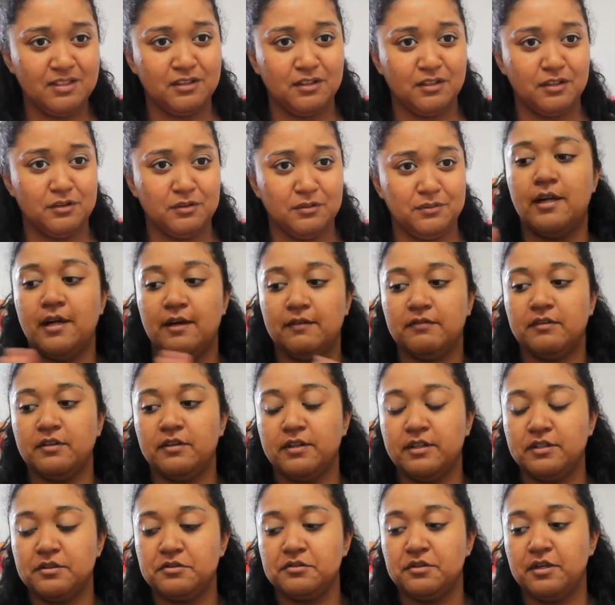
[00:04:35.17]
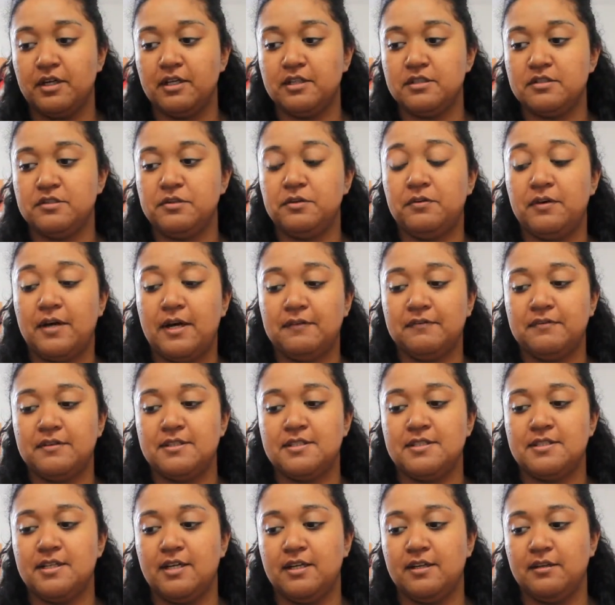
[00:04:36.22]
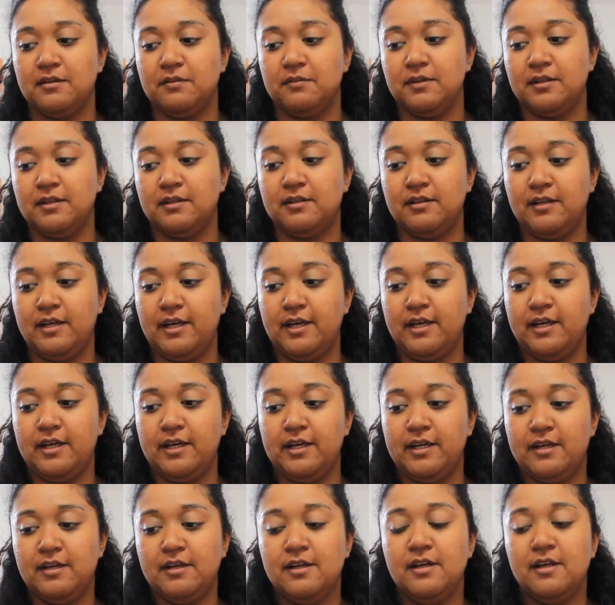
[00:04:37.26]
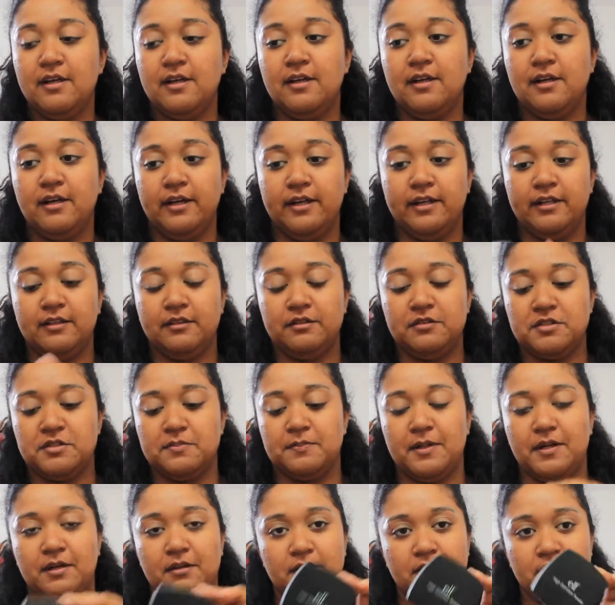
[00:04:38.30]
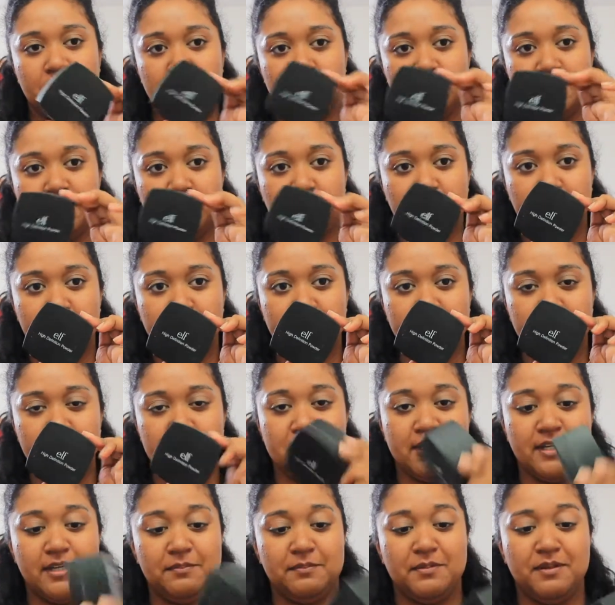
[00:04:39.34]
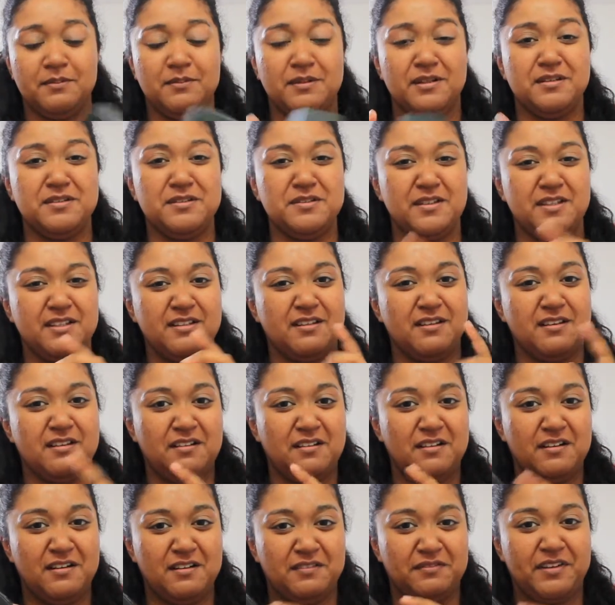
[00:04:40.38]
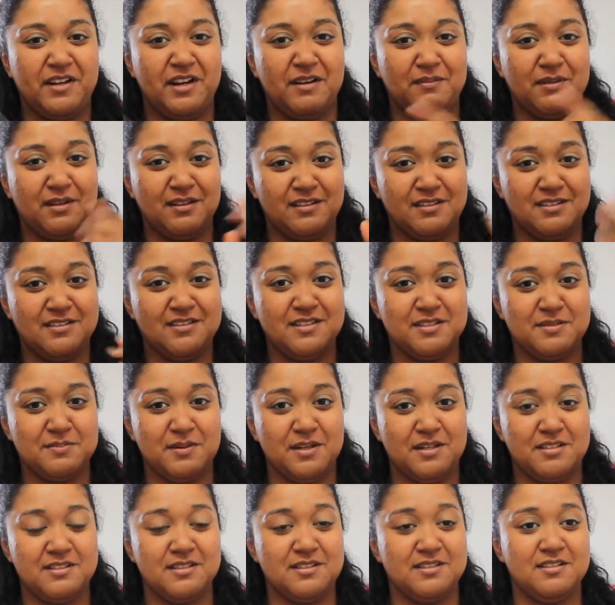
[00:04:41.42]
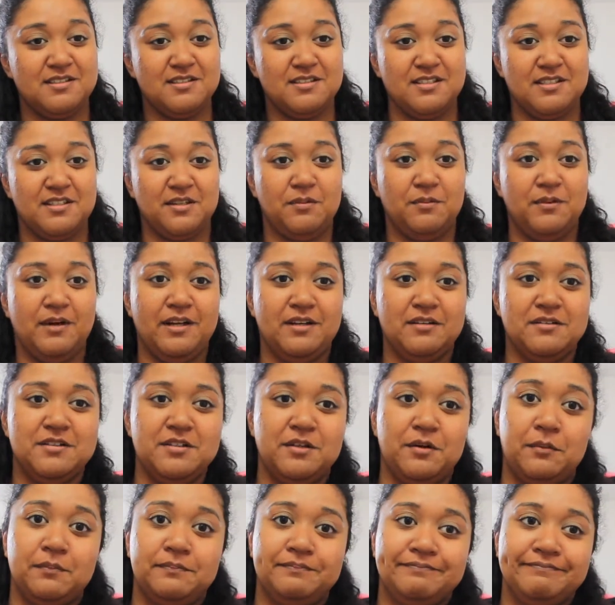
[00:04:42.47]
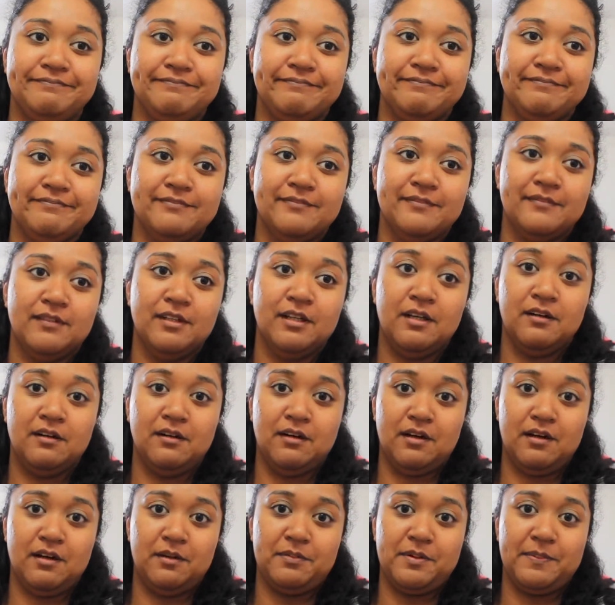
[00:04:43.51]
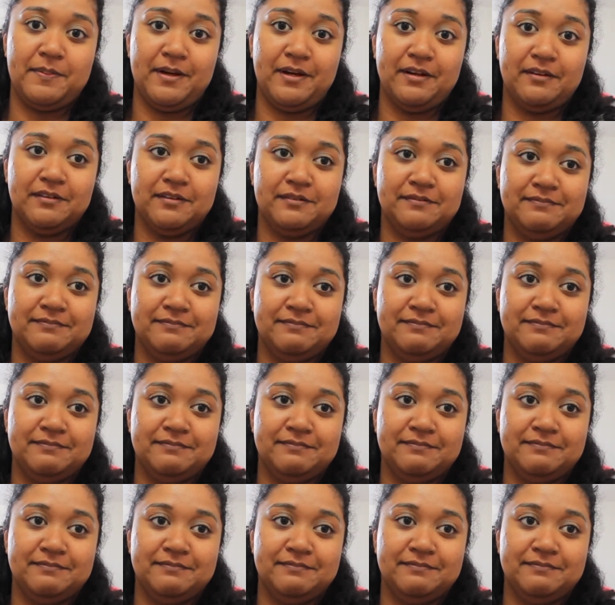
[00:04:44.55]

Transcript: glue. After it dries, you have to set it with a loose powder. So I'm going to use that, but I'm going to do it off camera because this process does take a while, so I'll be back.